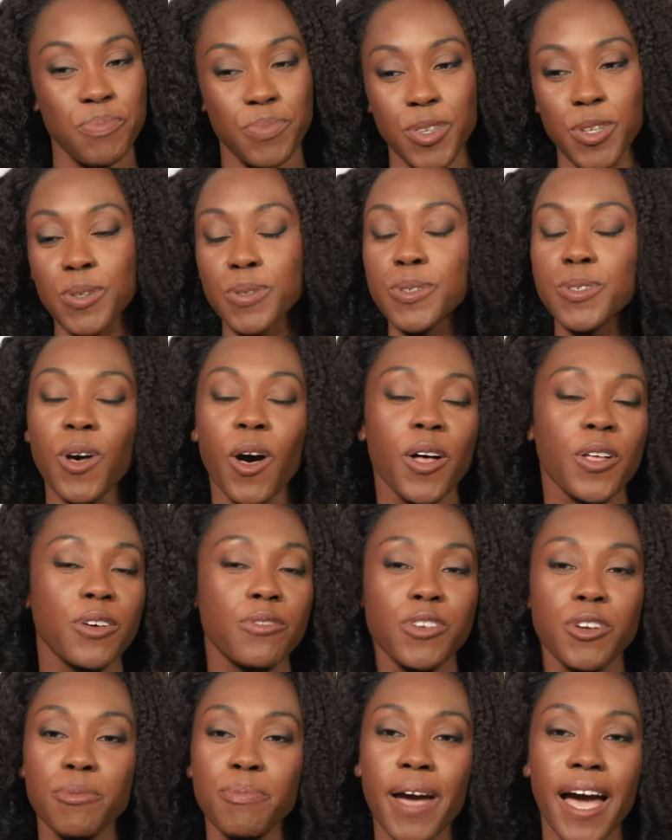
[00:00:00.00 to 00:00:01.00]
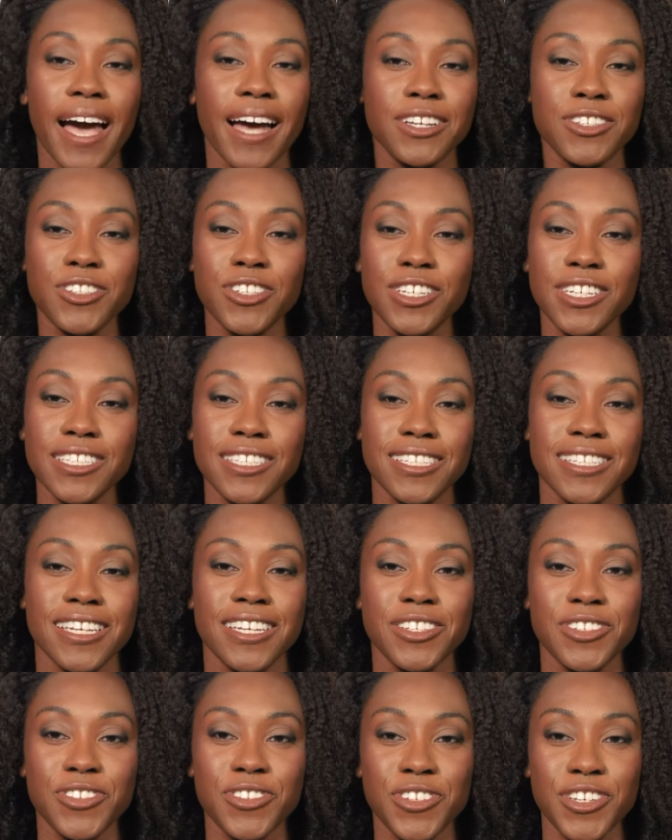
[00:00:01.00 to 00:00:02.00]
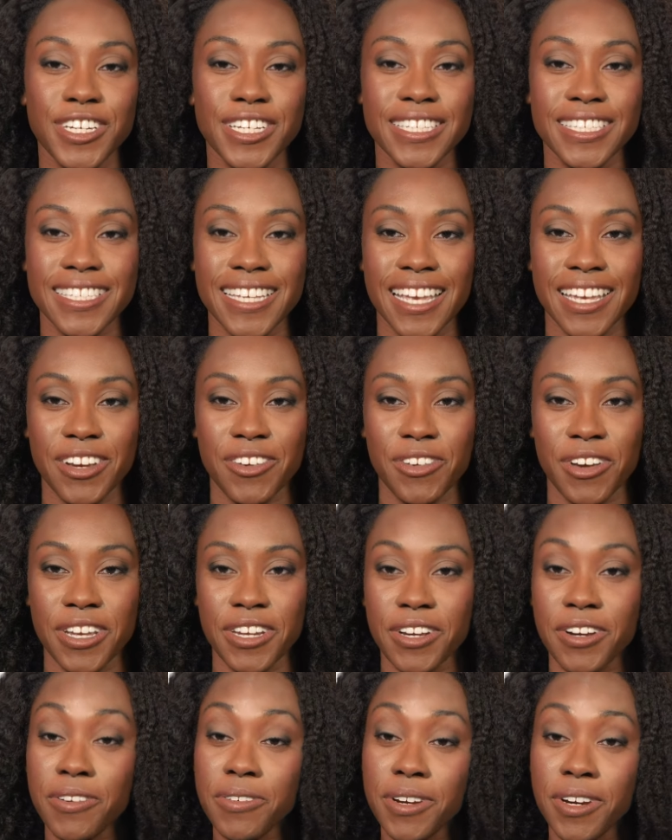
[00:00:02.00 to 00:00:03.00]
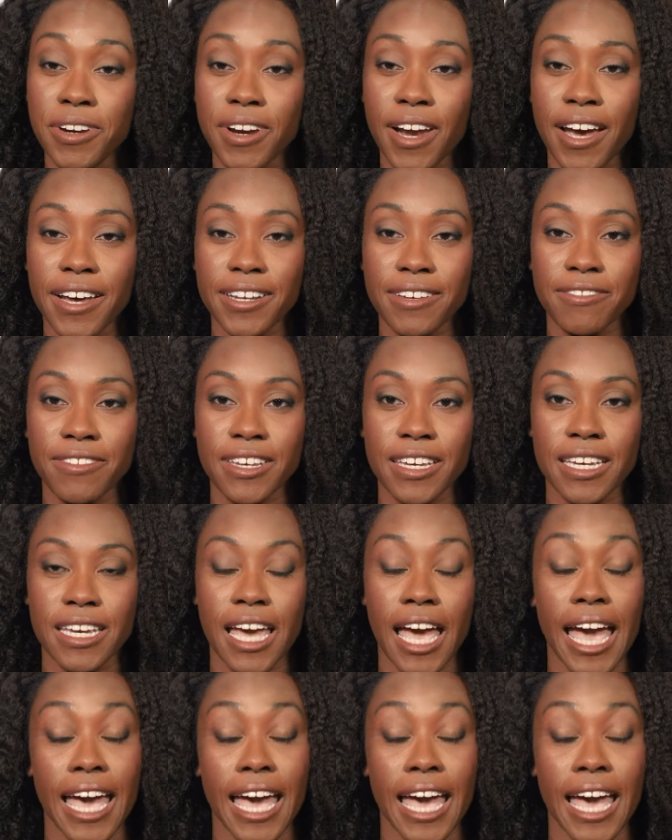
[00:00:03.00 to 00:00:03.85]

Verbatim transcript: use all of your passions and interests and create a career out of it.